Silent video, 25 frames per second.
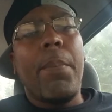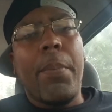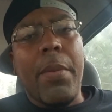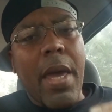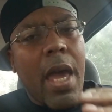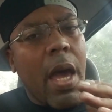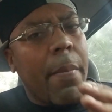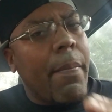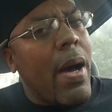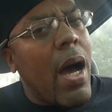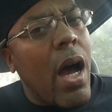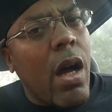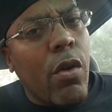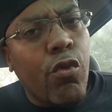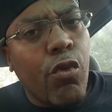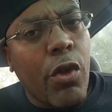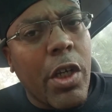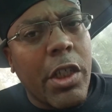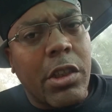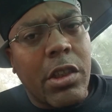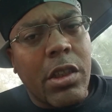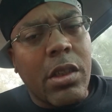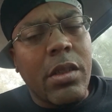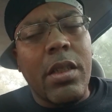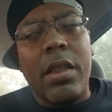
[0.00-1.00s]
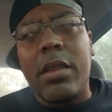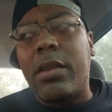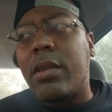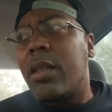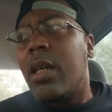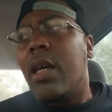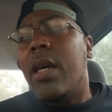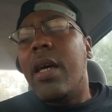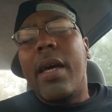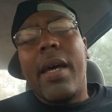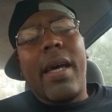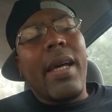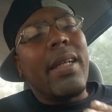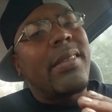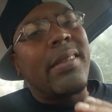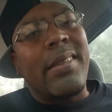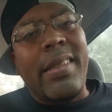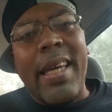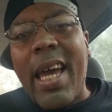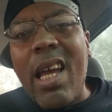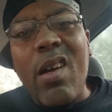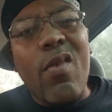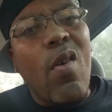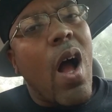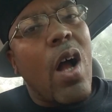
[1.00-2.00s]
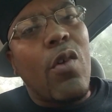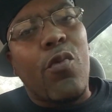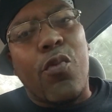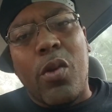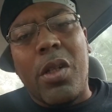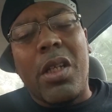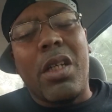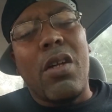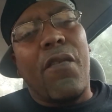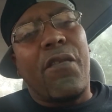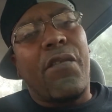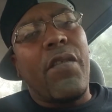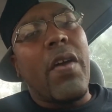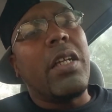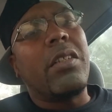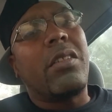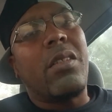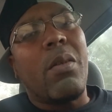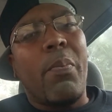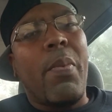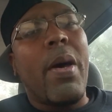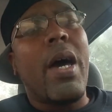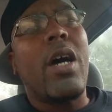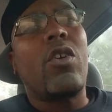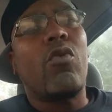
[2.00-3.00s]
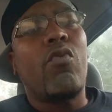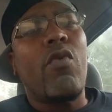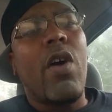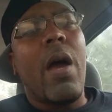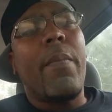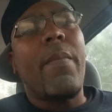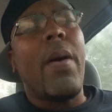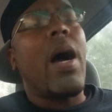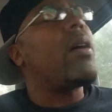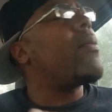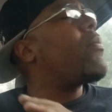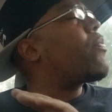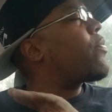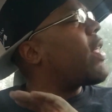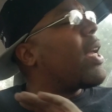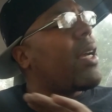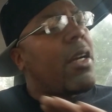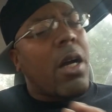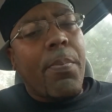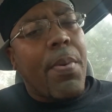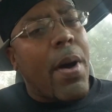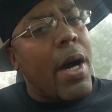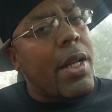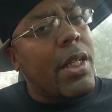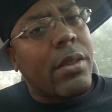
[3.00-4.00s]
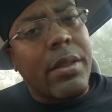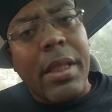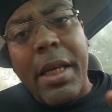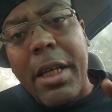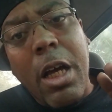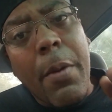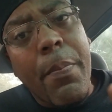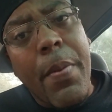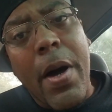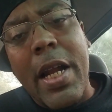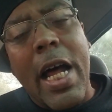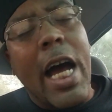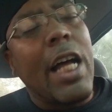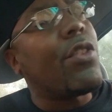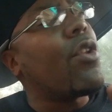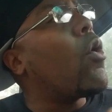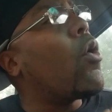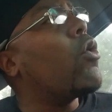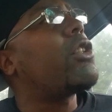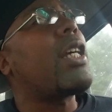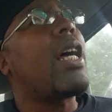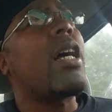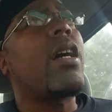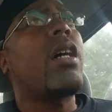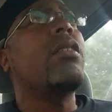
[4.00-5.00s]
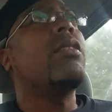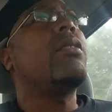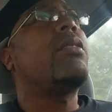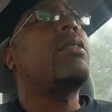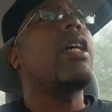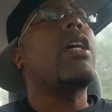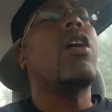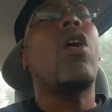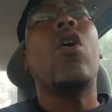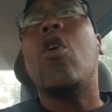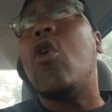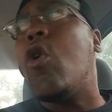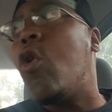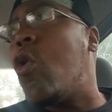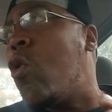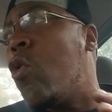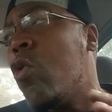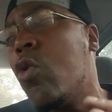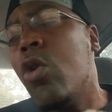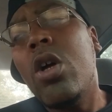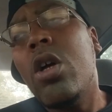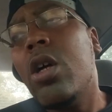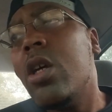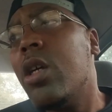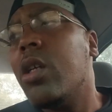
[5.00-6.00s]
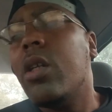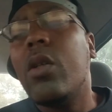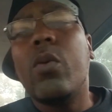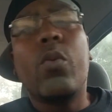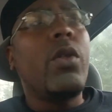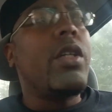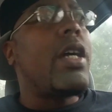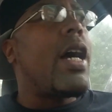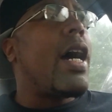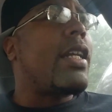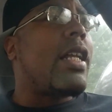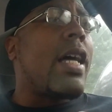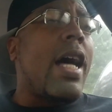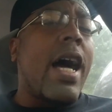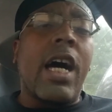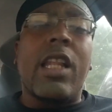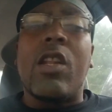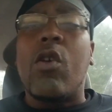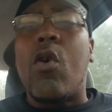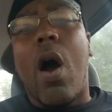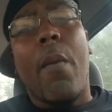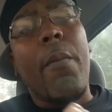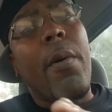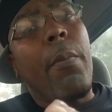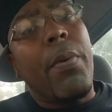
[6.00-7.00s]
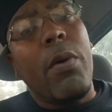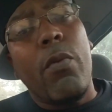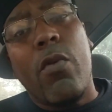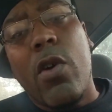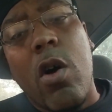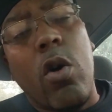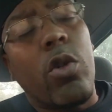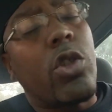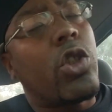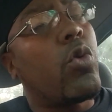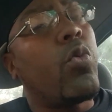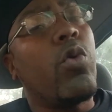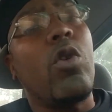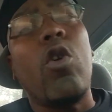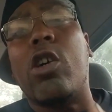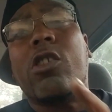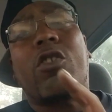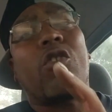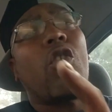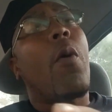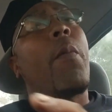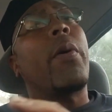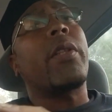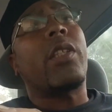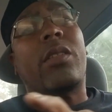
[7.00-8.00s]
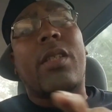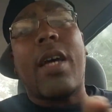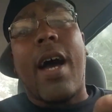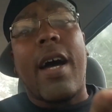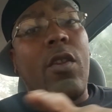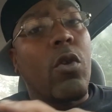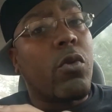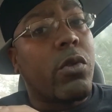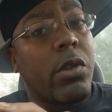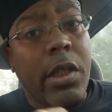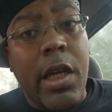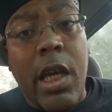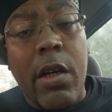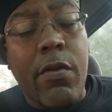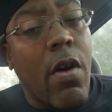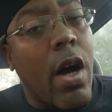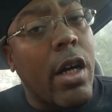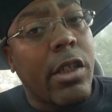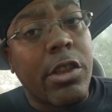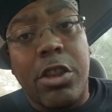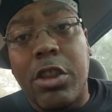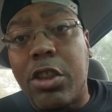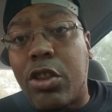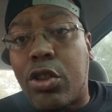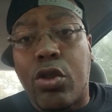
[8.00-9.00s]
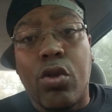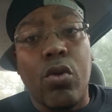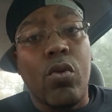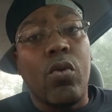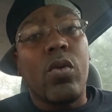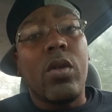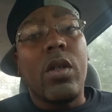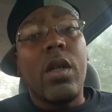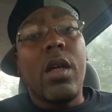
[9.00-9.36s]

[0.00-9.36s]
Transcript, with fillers: Am I reaching this? Is Tay Roc really the face of battle rap? I, think about it. Think about it. I know what y'all gonna say. Oh, we got a high low. I'm gonna be real with you. We gonna talk about this high low Tay Roc shit too.